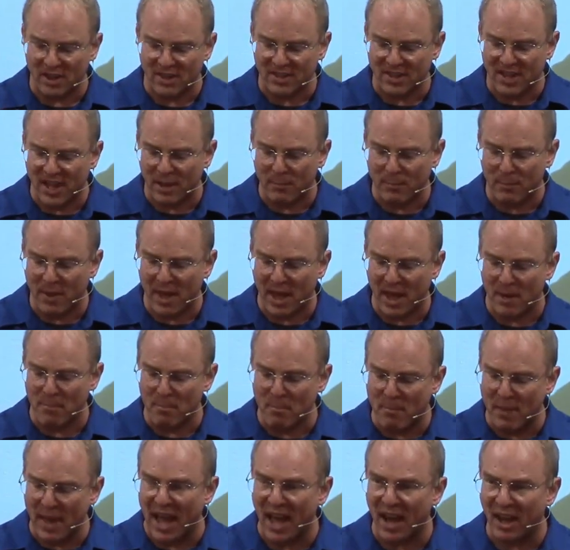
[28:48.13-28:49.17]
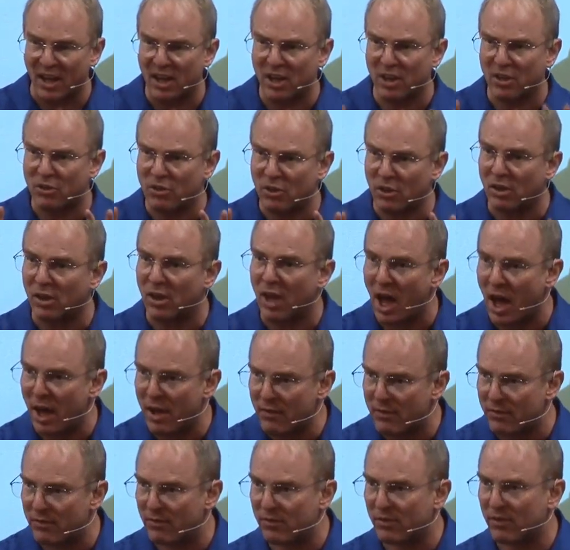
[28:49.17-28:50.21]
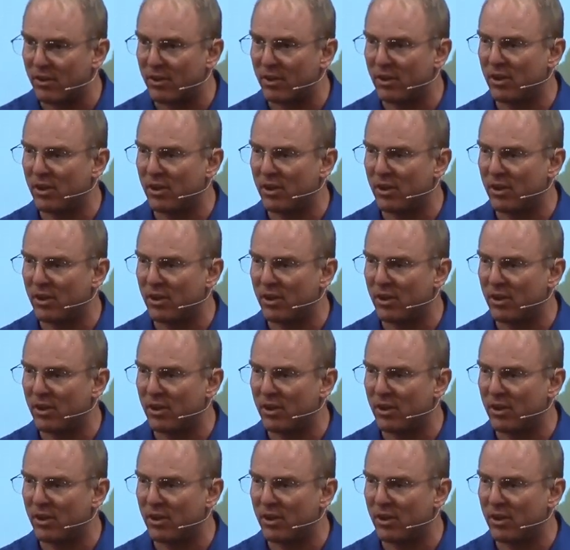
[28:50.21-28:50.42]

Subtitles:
dead man back to life.